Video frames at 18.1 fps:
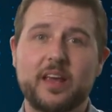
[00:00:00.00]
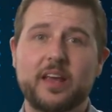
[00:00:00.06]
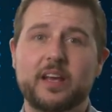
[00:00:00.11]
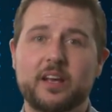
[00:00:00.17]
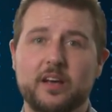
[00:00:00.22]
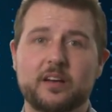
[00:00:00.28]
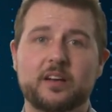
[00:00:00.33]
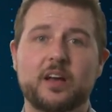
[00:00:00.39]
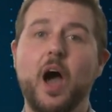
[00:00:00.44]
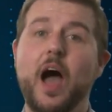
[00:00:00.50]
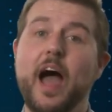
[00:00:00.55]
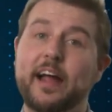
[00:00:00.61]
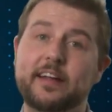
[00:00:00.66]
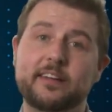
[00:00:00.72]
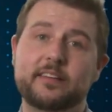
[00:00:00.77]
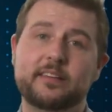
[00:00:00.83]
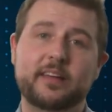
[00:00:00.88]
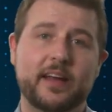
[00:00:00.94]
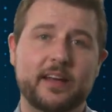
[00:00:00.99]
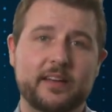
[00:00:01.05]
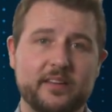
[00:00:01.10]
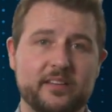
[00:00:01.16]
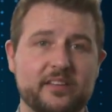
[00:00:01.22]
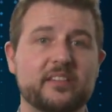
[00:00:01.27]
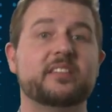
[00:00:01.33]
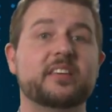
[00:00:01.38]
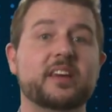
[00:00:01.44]
a
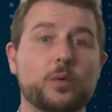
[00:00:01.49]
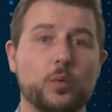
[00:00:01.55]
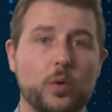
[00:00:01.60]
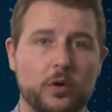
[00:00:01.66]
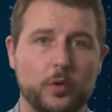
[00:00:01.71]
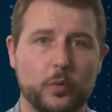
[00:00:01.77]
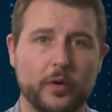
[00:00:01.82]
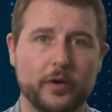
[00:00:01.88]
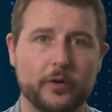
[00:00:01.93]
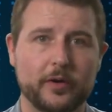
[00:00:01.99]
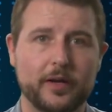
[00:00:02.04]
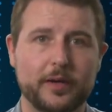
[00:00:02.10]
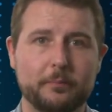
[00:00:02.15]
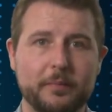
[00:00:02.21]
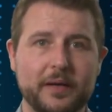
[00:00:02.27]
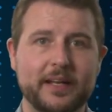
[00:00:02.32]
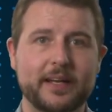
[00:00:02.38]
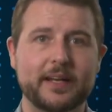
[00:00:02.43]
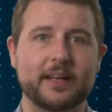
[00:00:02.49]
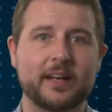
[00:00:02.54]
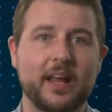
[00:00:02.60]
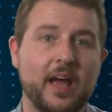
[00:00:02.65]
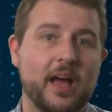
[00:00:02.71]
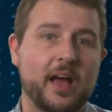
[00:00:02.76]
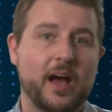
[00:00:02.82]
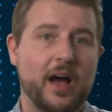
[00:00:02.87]
concatenated SQL query, meaning